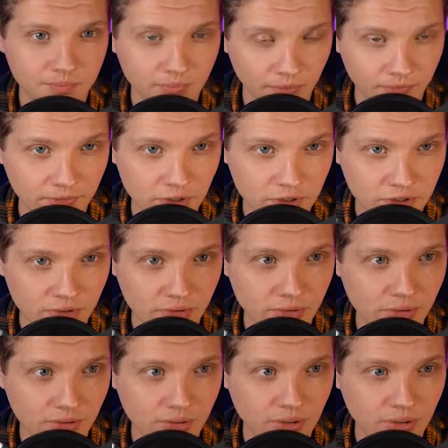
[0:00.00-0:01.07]

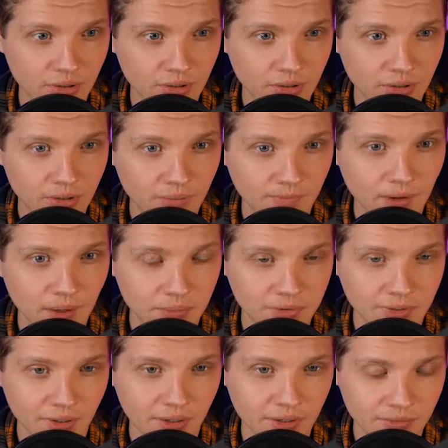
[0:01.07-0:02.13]
official
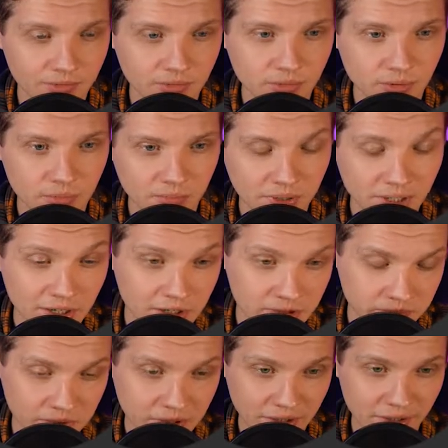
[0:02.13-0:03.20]
website for
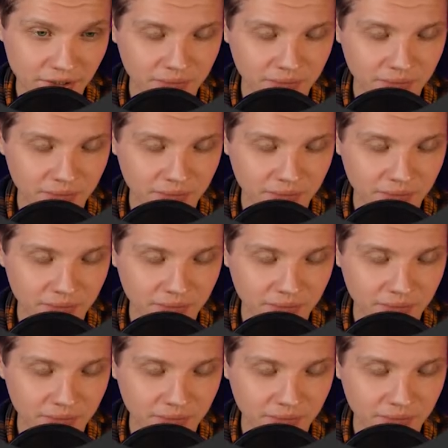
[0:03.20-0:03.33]
PHP,